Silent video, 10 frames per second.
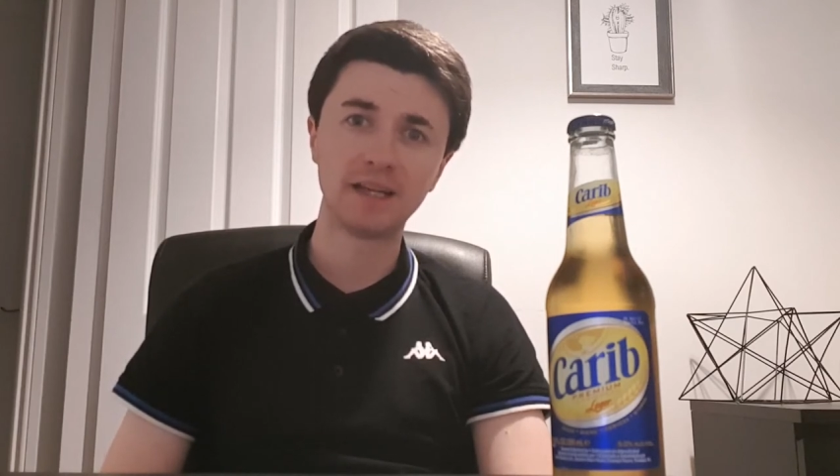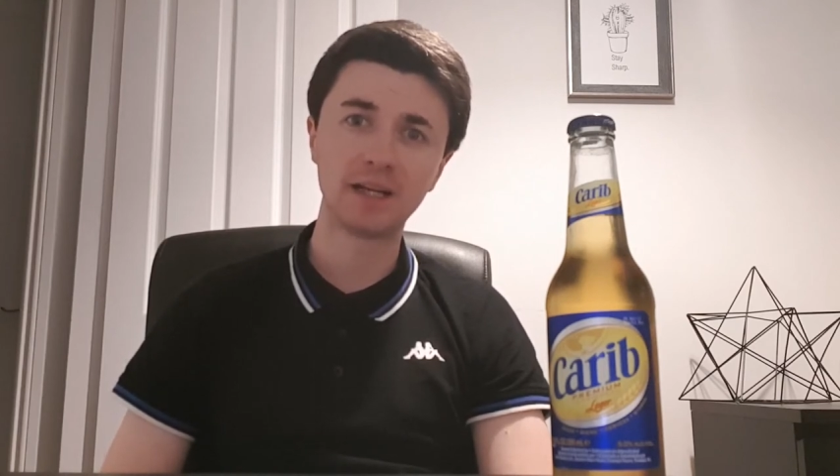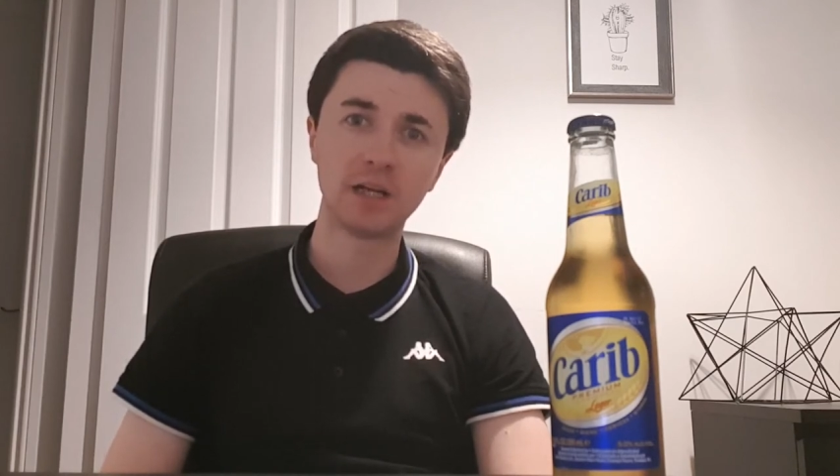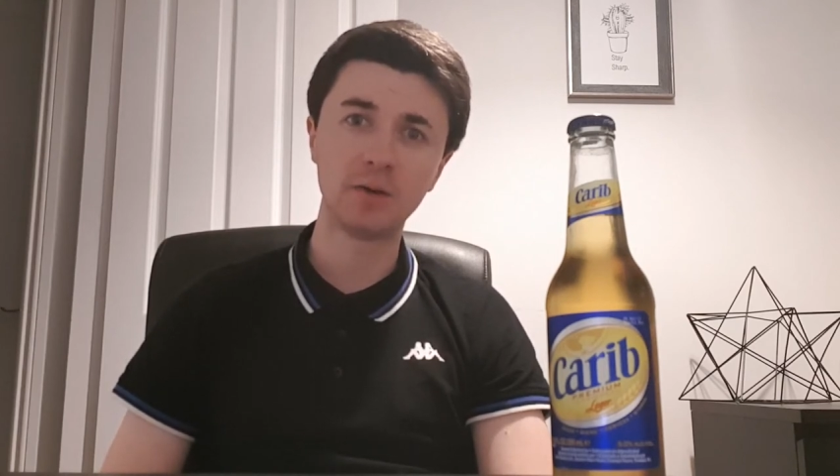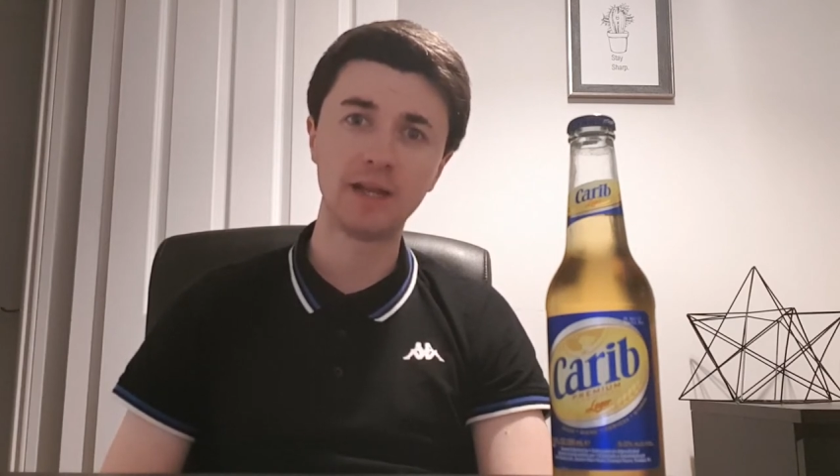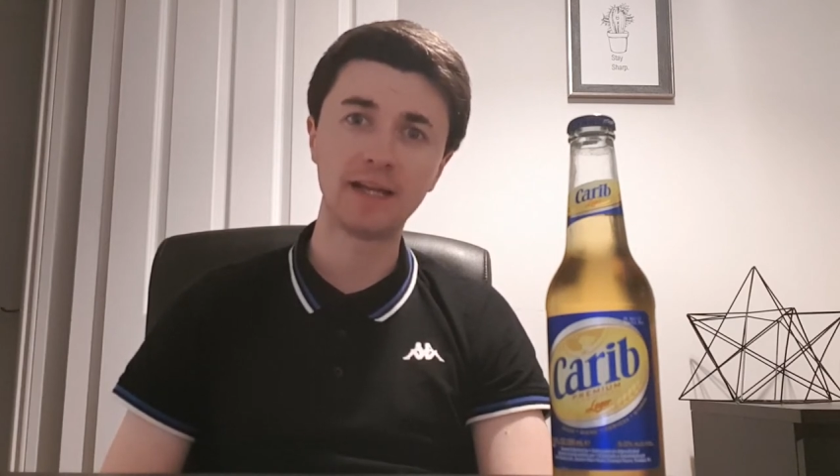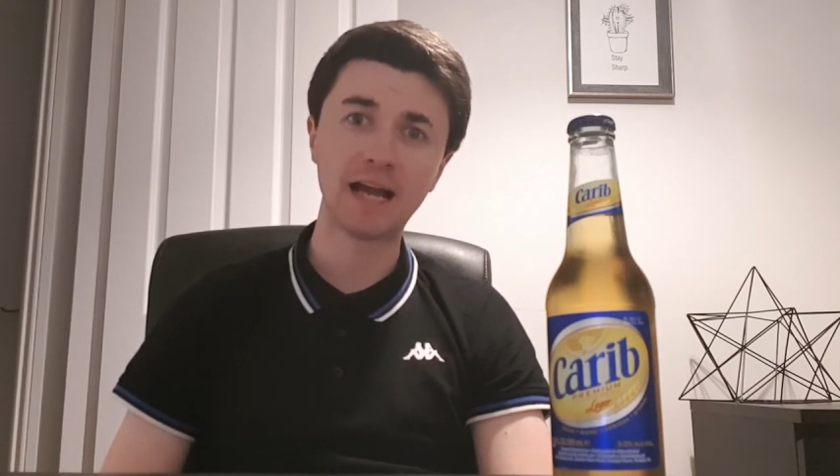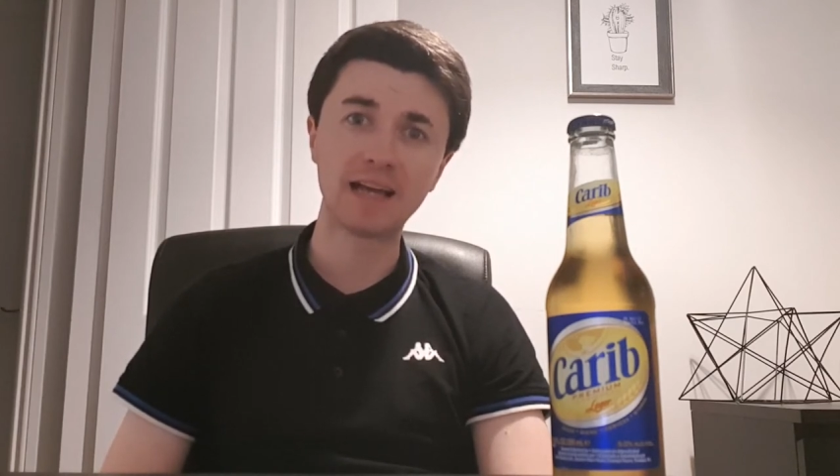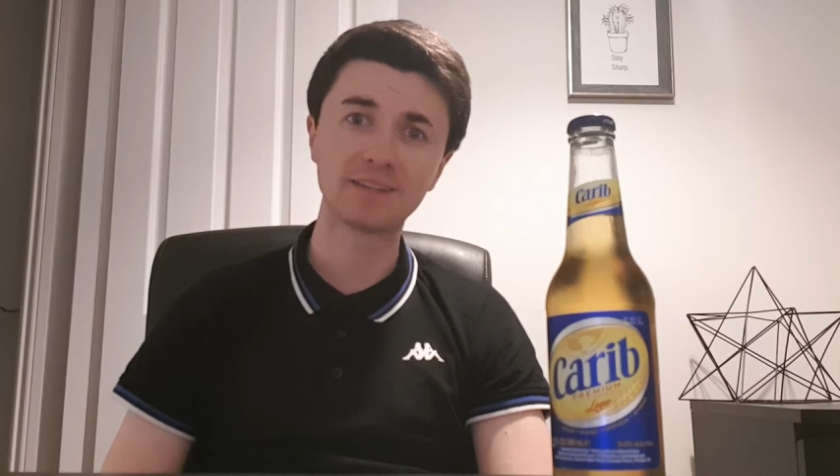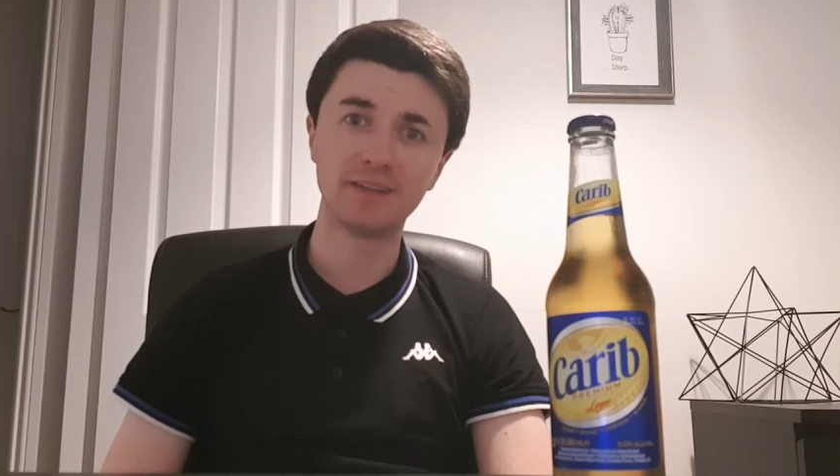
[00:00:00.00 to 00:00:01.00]
including
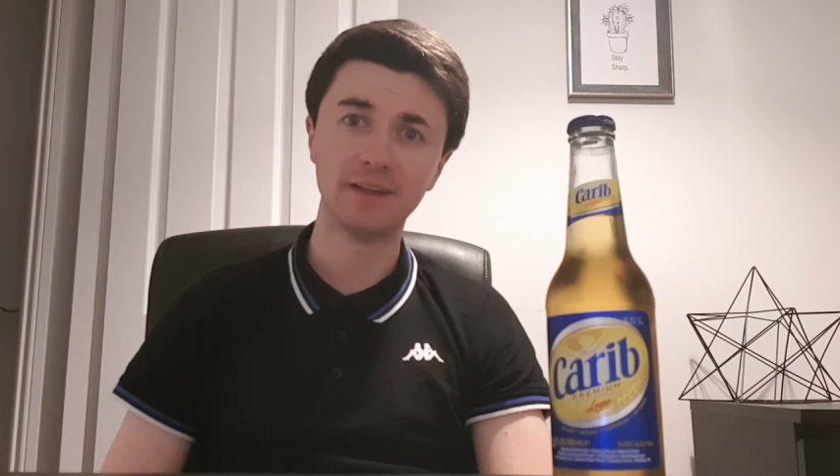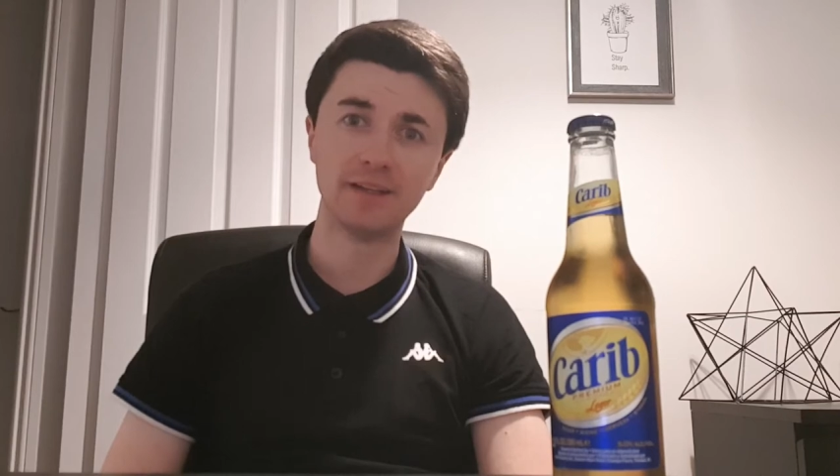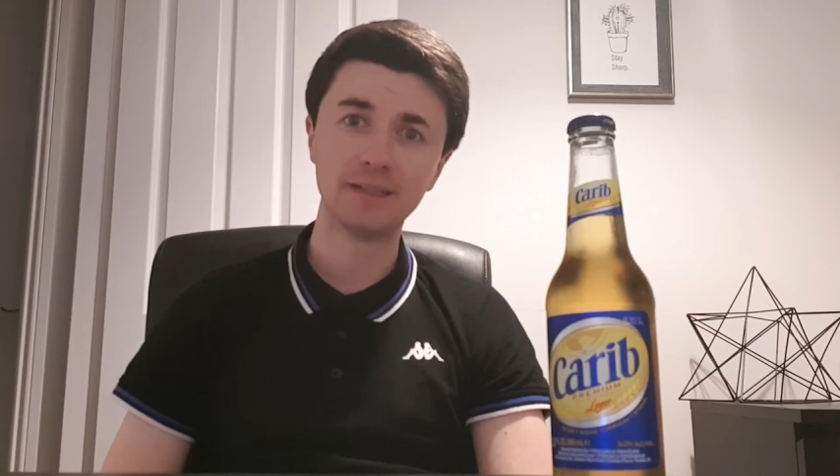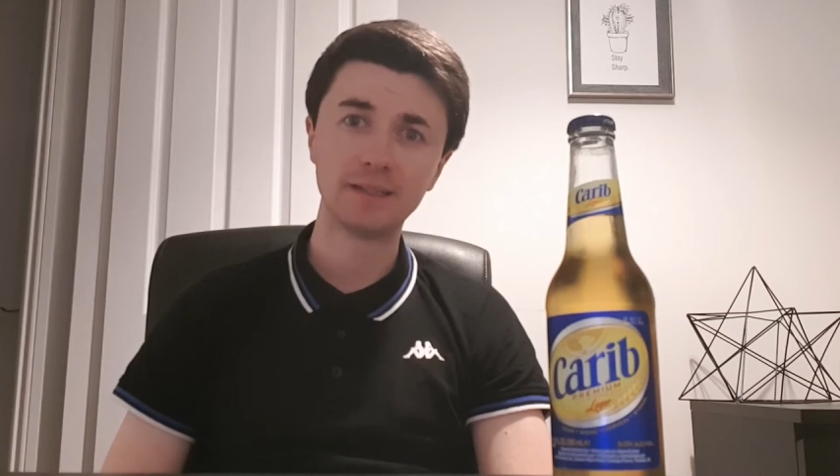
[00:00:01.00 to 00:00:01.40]
Asda,